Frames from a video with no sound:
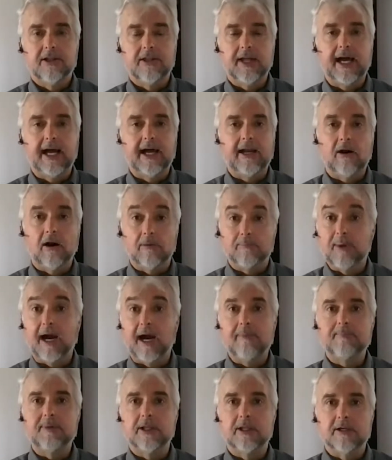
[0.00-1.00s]
that are
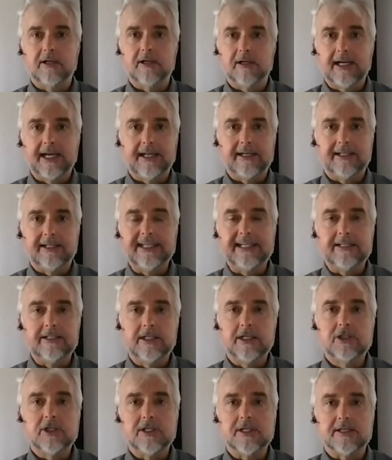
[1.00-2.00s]
popular and
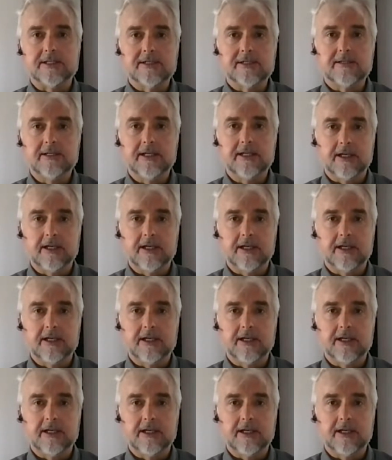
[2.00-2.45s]
indigenous